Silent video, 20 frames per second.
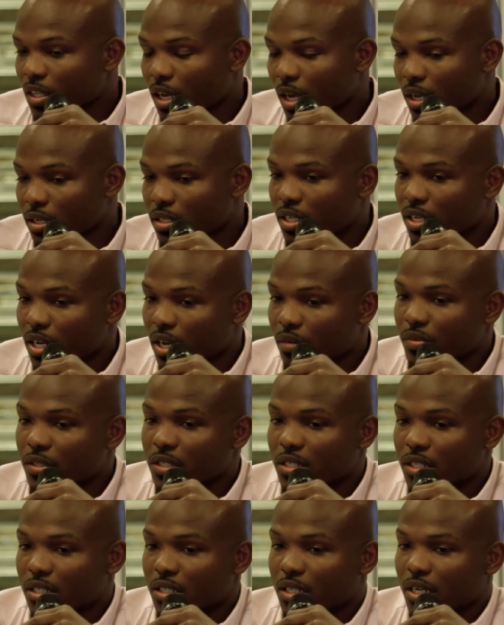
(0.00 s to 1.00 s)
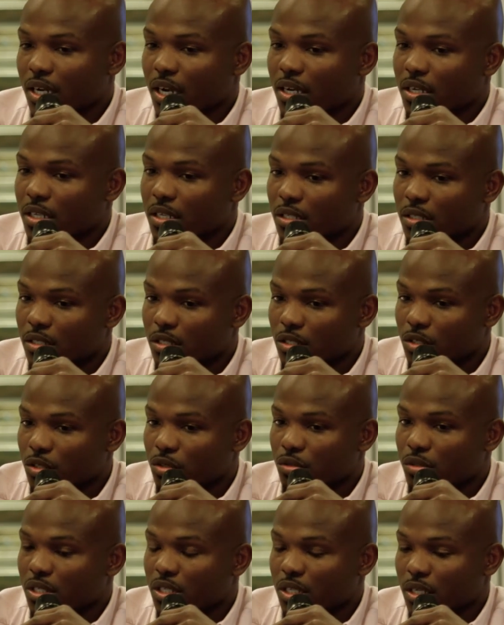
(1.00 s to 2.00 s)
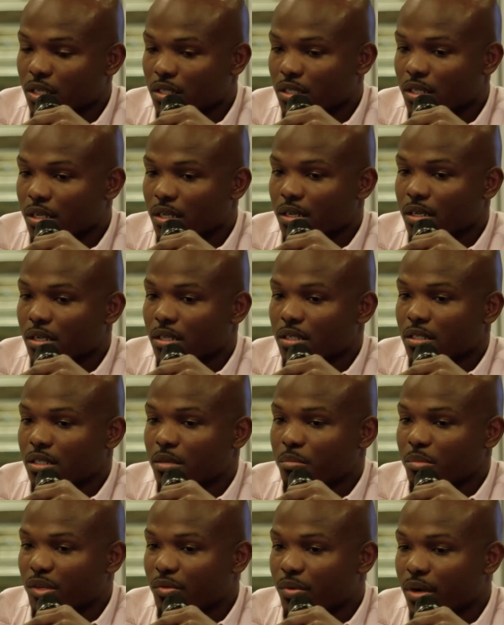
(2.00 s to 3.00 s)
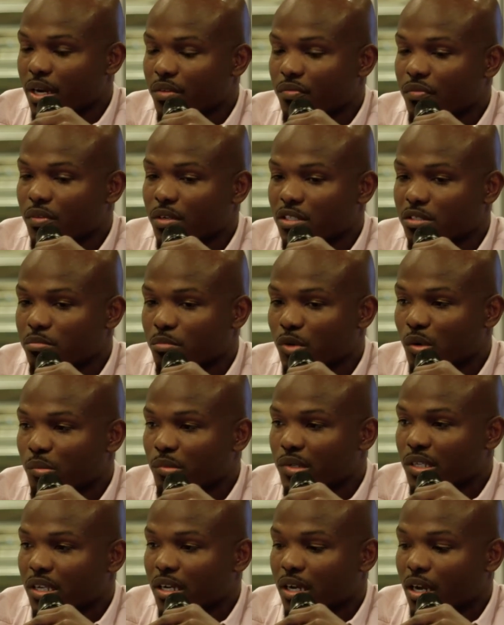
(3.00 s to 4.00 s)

I did everything that I needed to do to get there, to be ready for this moment.